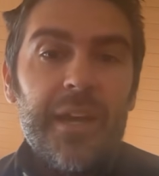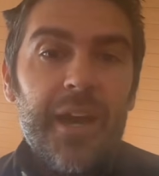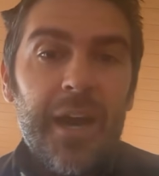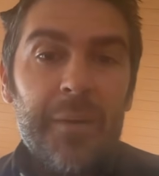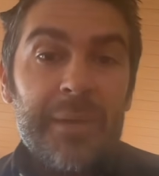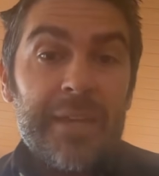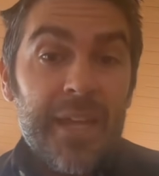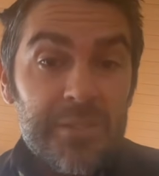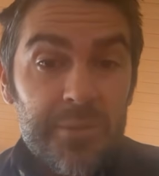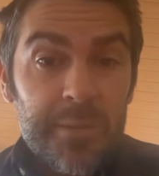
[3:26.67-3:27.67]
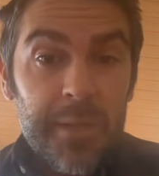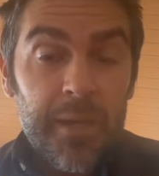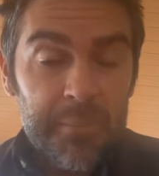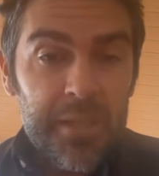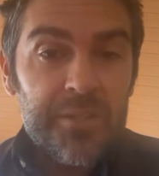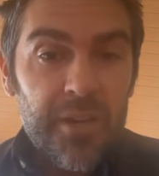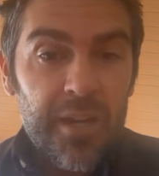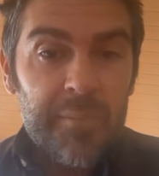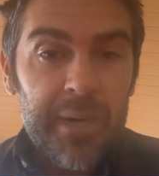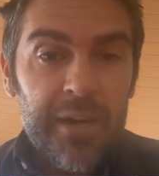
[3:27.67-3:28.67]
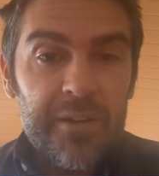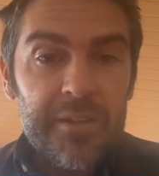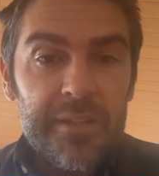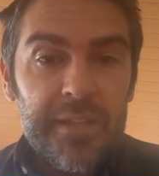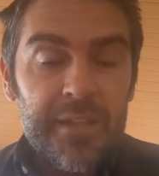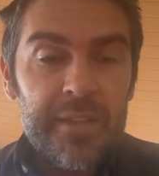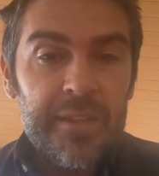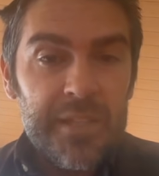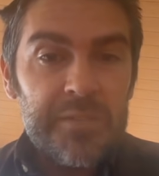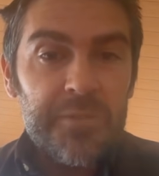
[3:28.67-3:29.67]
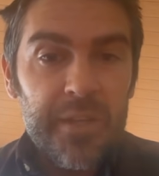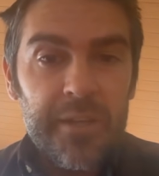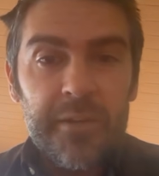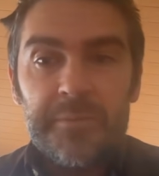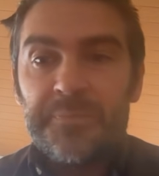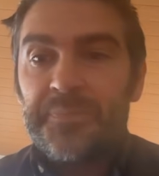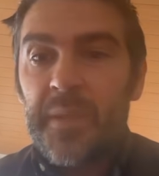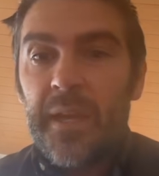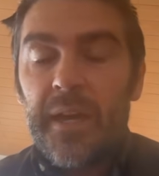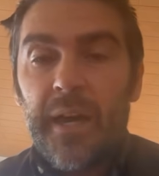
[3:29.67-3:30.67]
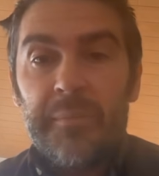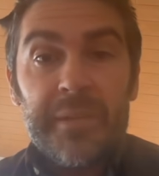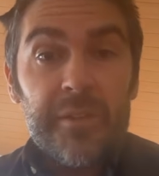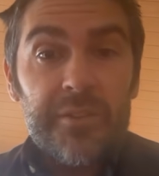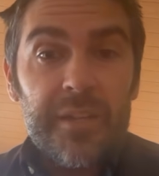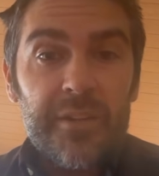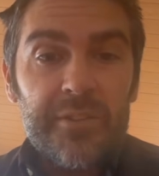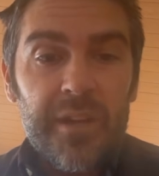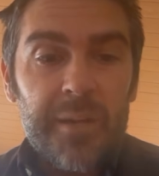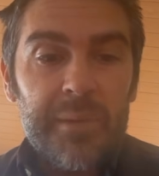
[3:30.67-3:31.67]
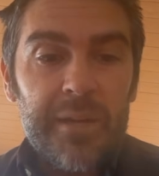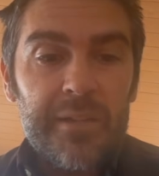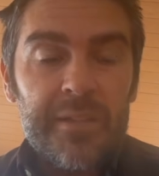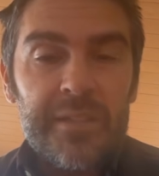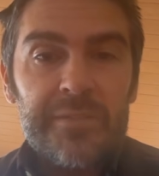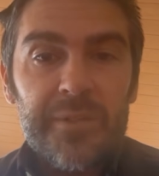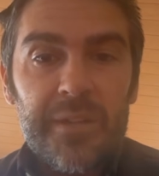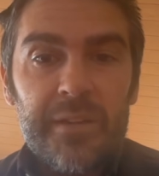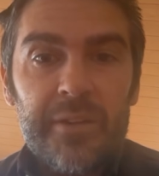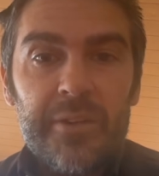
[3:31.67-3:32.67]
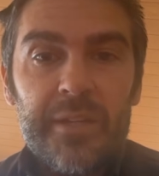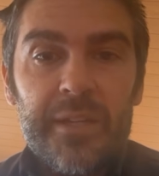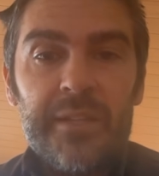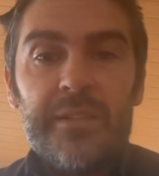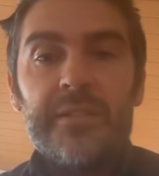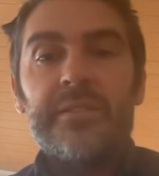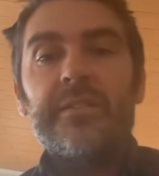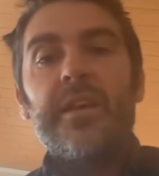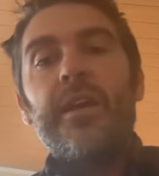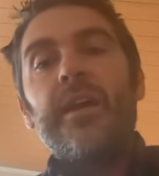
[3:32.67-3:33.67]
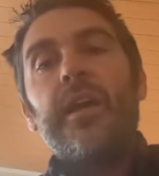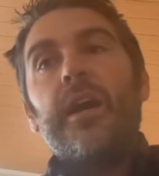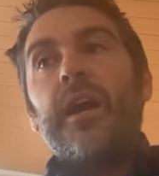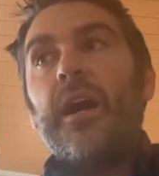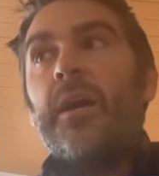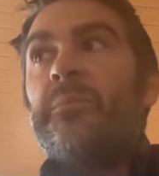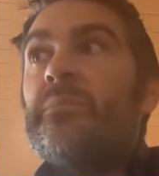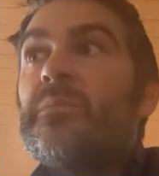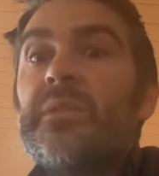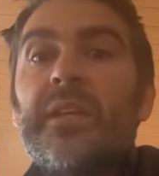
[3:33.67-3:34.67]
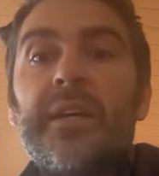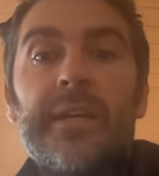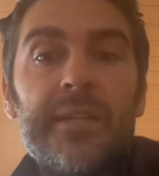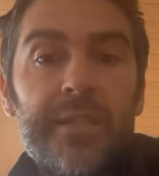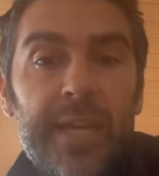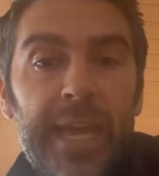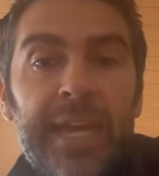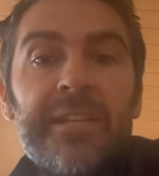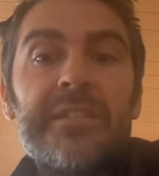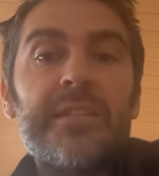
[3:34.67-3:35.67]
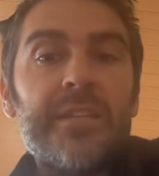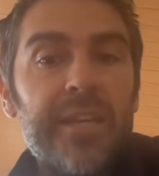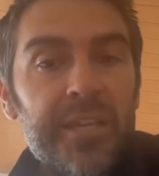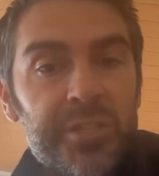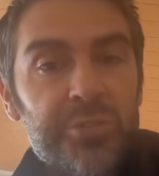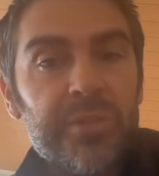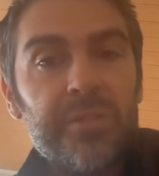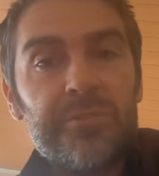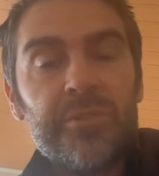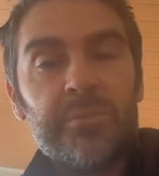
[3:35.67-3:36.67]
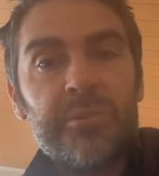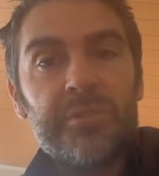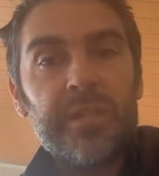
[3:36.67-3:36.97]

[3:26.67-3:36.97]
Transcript: And that's what I'm going to talk about in this video. The other thing I'll talk about in this video is the ancient history of tumors.